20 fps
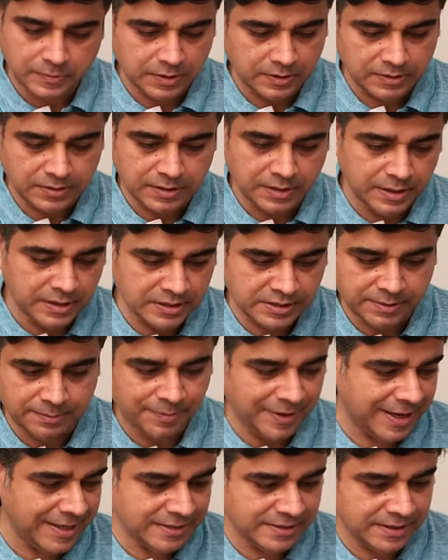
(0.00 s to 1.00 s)
it's a little
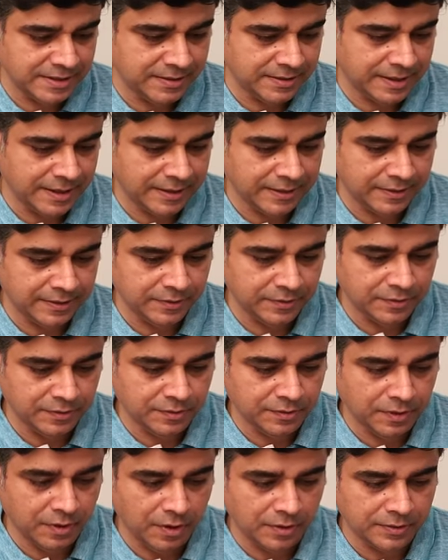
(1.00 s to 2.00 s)
surprising that you
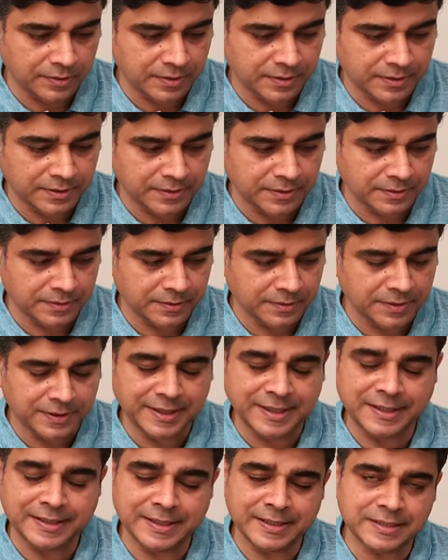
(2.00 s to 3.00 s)
know the the
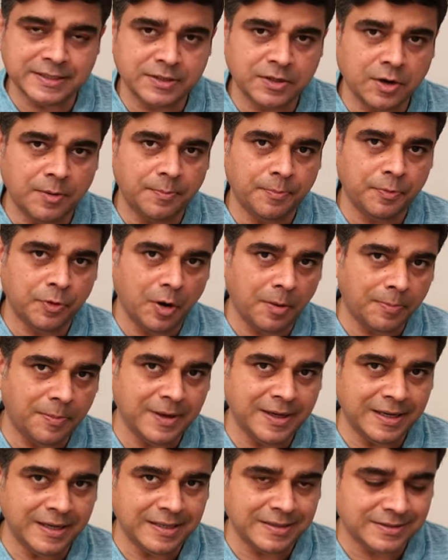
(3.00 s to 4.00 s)
details are not
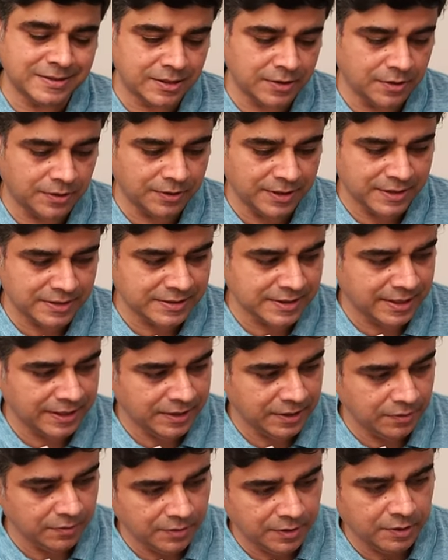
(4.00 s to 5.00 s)
properly listed on their site.
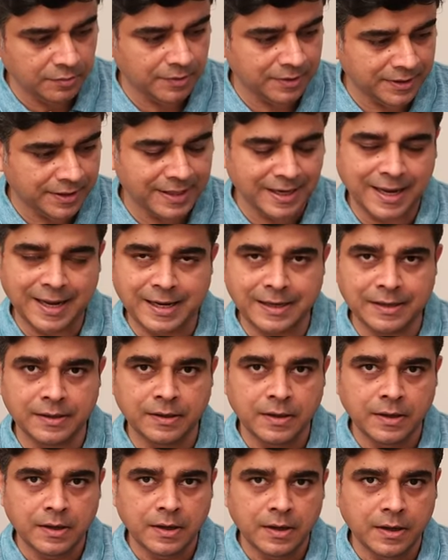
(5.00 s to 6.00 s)
The only one that had
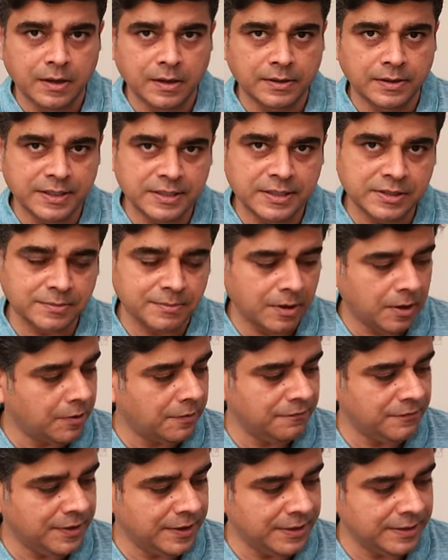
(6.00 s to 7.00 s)
a decent amount
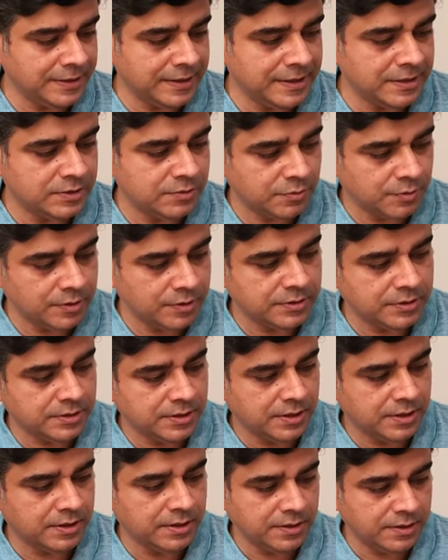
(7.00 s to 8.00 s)
of details was
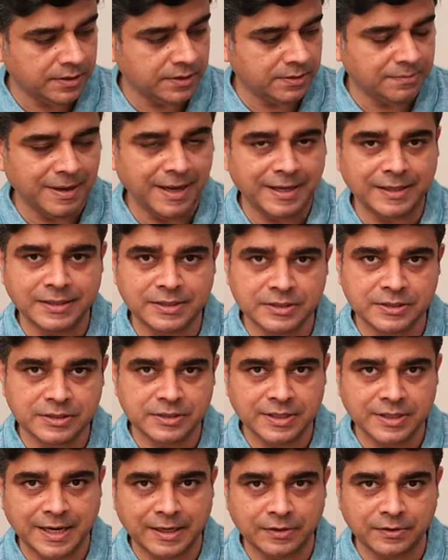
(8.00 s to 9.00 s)
the the Magna
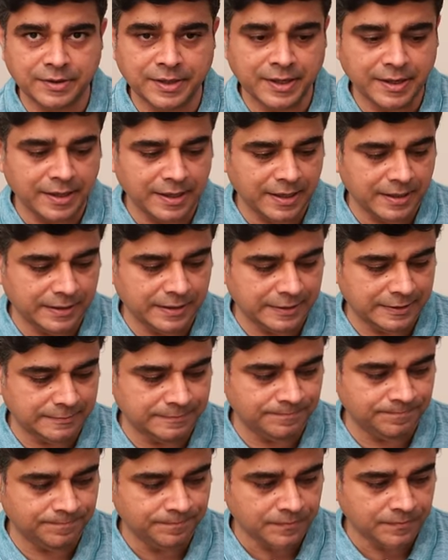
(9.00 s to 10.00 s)
Strat. Okay.
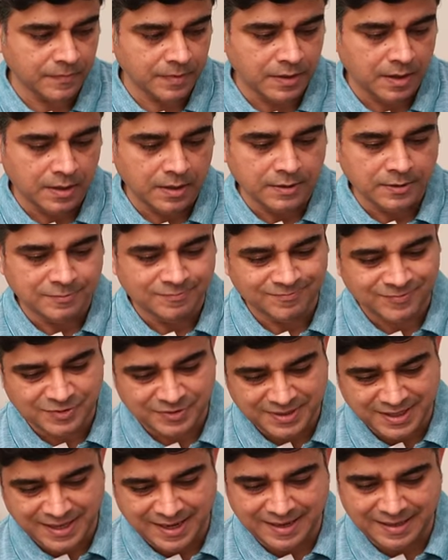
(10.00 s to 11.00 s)
Um, so
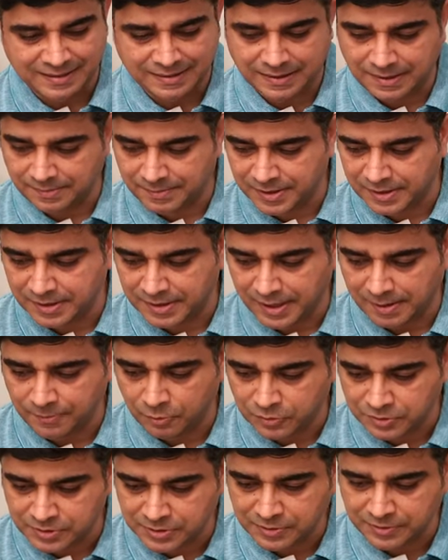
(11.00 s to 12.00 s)
yeah, I mean, I
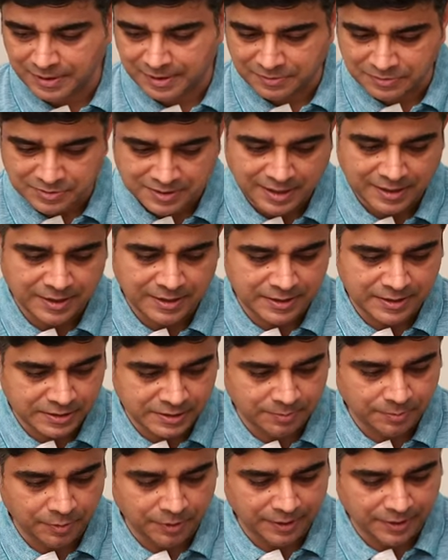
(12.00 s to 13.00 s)
was I was kind of
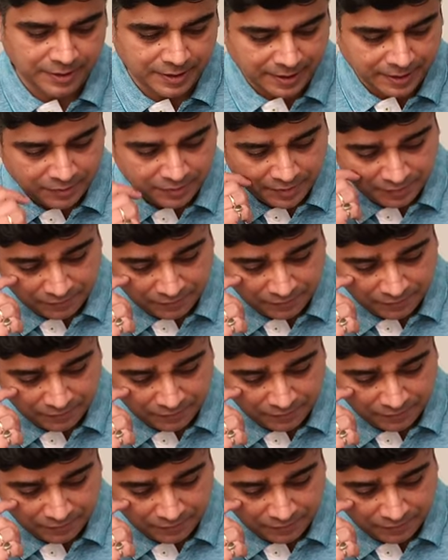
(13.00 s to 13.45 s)
disappointed. I don't